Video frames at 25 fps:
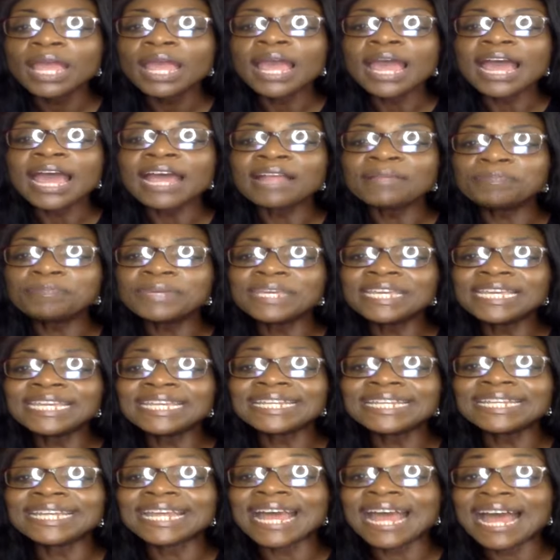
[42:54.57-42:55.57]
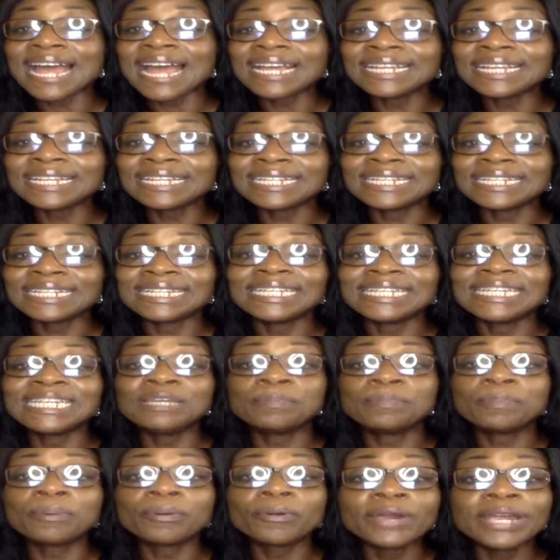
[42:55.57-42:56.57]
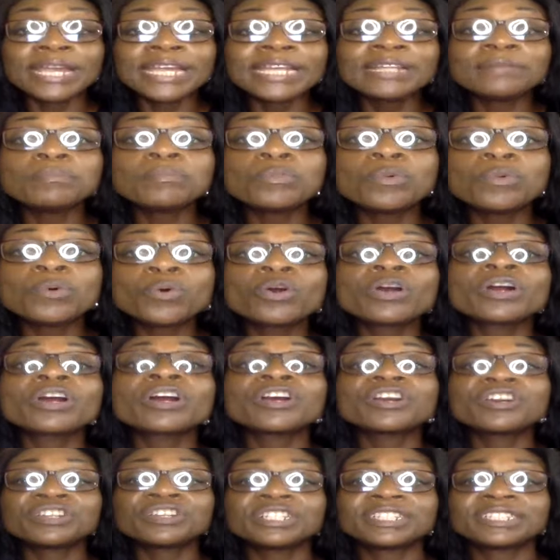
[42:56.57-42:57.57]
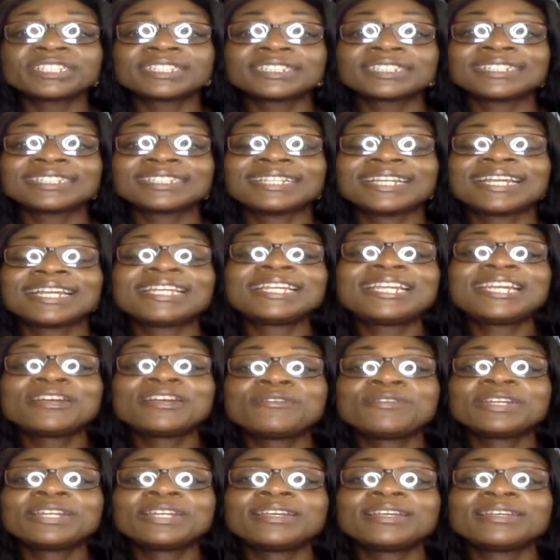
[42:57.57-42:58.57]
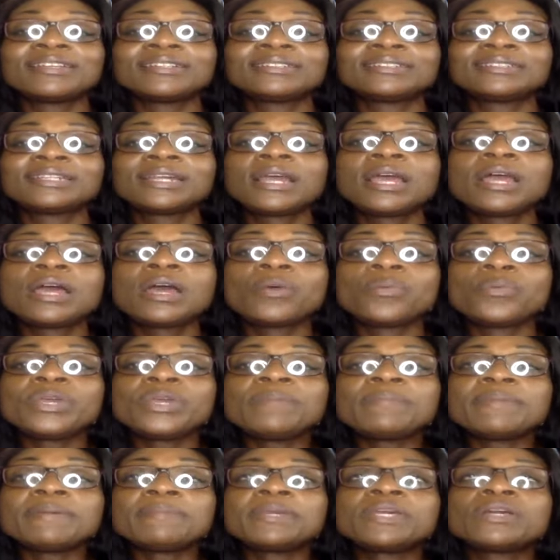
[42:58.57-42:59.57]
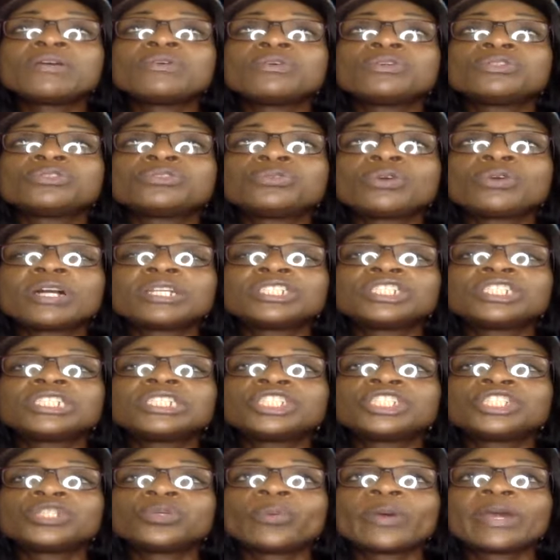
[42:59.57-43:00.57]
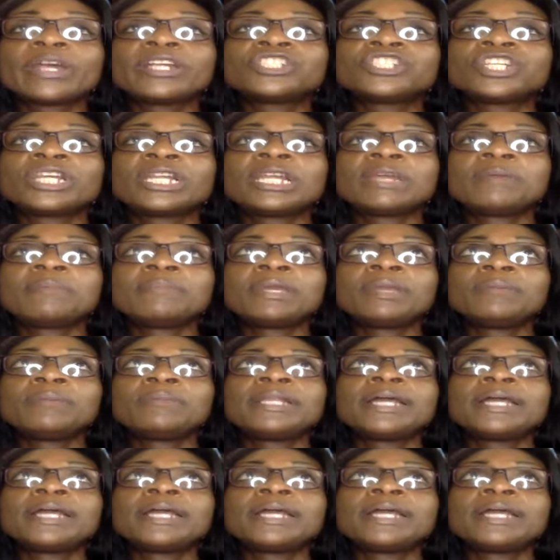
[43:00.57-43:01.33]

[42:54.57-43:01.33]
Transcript: And being in agony, he prayed more earnestly. And here it is. We may be going through our situation. and may be